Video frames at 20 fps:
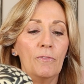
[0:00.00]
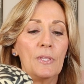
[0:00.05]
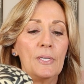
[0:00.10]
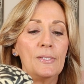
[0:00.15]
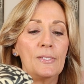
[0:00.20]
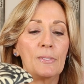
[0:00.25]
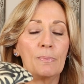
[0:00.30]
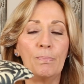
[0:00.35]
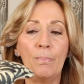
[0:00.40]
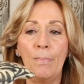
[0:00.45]
if
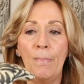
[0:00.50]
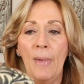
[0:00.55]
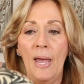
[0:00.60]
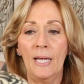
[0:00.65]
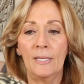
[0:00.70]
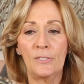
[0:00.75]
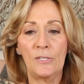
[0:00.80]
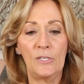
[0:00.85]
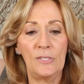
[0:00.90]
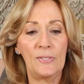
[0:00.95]
this
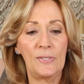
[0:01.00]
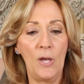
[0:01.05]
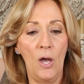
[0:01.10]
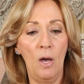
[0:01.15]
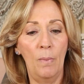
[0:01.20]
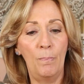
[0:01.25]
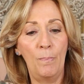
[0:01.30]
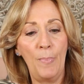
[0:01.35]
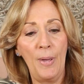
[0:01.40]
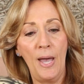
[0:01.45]
matches
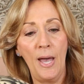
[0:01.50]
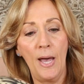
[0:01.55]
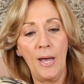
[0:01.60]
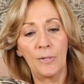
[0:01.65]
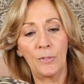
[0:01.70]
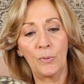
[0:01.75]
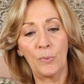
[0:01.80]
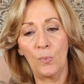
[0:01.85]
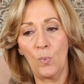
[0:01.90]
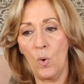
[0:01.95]
up
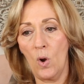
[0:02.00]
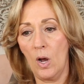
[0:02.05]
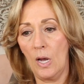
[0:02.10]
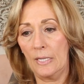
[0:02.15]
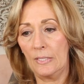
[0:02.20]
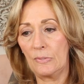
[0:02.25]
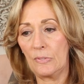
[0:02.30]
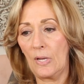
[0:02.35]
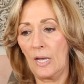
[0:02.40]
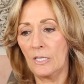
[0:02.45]

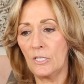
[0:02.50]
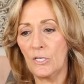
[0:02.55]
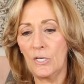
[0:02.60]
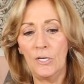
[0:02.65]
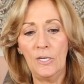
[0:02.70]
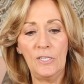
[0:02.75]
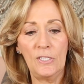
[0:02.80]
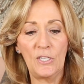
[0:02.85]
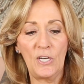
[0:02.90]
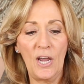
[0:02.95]
pattern-wise. I
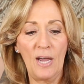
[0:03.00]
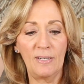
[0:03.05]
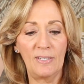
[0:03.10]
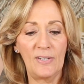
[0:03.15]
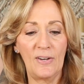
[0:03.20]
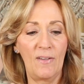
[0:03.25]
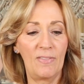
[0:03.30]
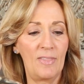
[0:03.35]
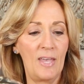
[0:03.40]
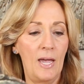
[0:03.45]
should have
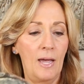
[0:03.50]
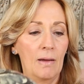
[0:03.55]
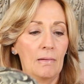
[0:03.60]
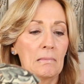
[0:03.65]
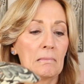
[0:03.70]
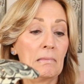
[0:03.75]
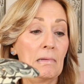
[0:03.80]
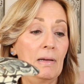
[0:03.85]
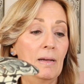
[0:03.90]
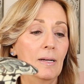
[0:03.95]
checked on that.
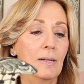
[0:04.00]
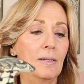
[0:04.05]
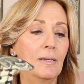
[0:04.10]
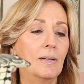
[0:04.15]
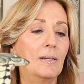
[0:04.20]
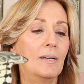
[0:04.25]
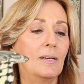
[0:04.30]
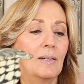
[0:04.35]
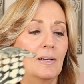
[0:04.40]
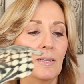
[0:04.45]

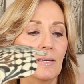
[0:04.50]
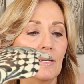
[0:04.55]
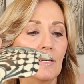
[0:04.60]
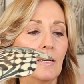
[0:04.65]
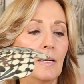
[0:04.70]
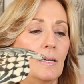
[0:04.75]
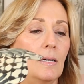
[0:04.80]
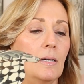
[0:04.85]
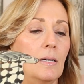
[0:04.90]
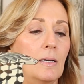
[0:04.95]

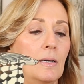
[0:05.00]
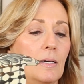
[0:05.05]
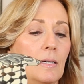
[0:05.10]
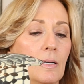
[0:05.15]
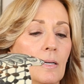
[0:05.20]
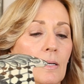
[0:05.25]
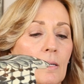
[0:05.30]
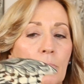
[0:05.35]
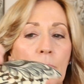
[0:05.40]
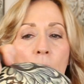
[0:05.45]

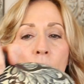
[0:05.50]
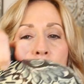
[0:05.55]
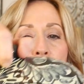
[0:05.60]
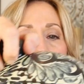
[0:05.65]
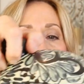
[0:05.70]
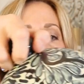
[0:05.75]
Um, oh,